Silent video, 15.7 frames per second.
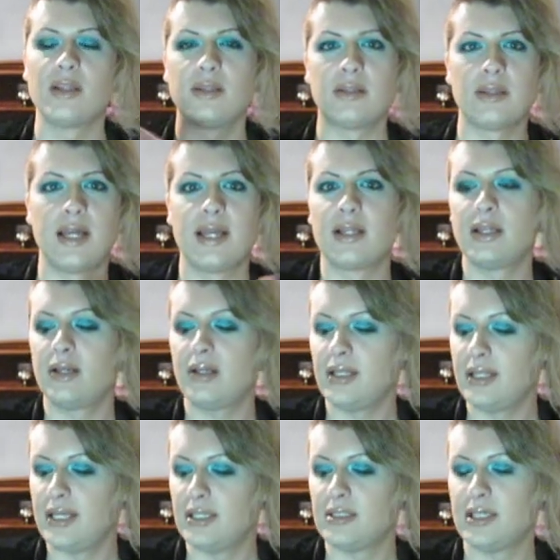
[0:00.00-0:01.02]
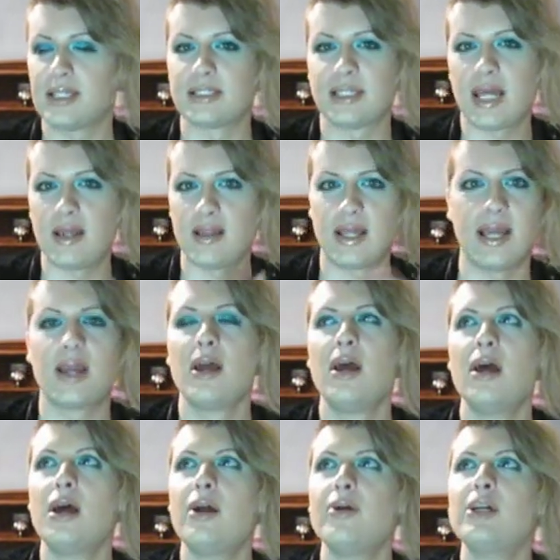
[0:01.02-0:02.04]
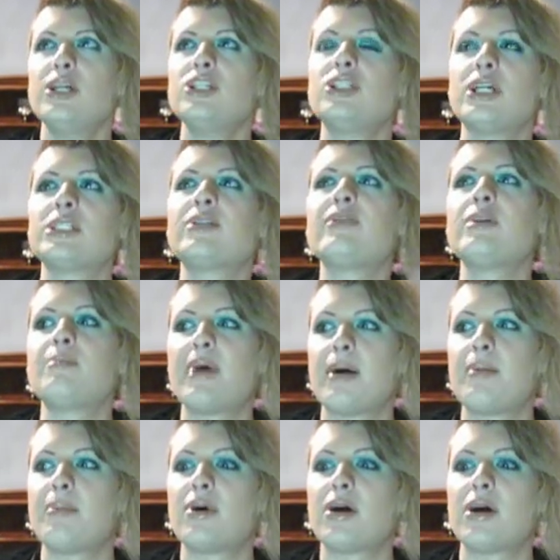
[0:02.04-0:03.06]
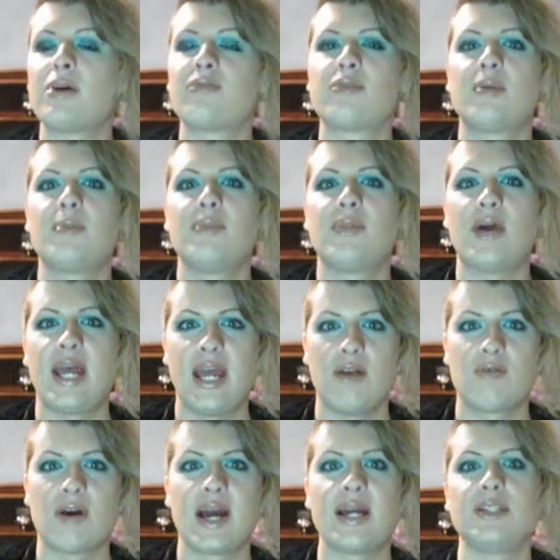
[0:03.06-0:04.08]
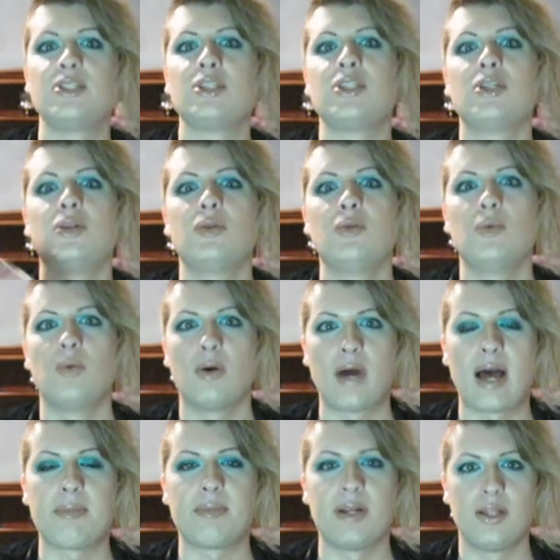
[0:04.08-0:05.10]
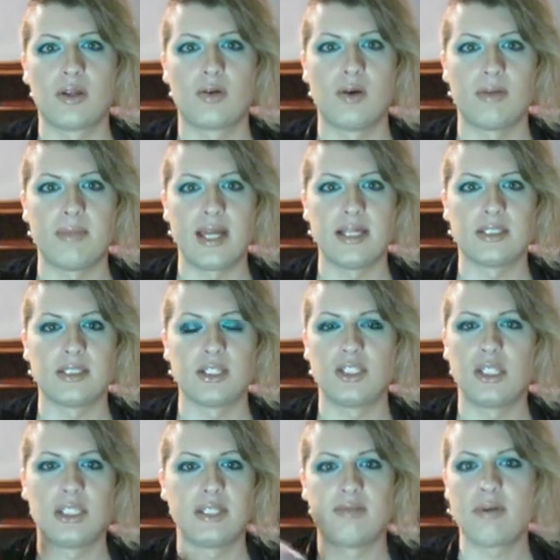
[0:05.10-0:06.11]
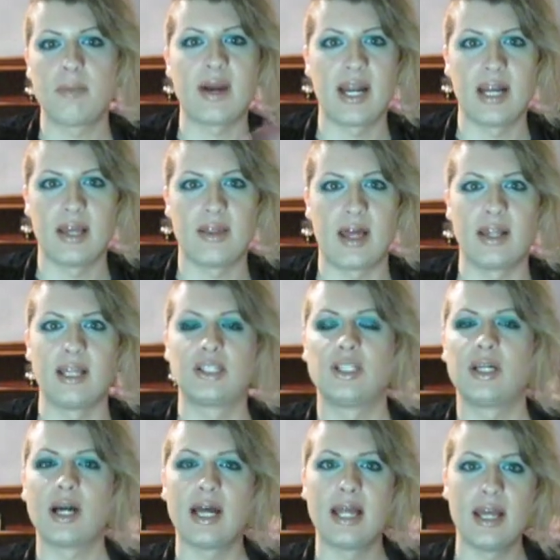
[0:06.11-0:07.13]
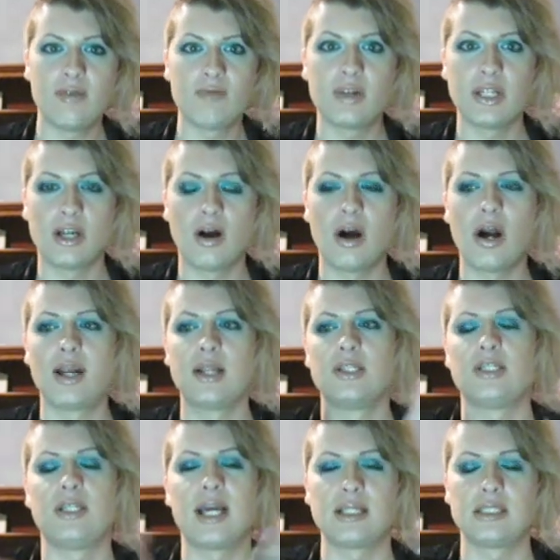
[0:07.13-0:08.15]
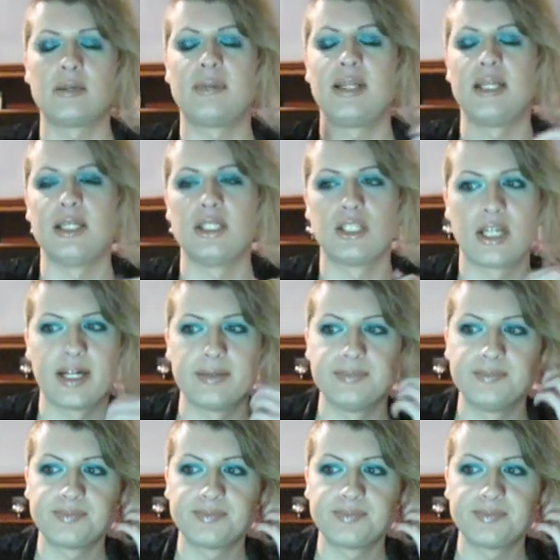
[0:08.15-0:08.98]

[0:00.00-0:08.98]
like literally escape like she doesn't remember from the hayride to what happened in the corn maze. like she doesn't remember any of that. Like she got hit really hard and she had some amnesia.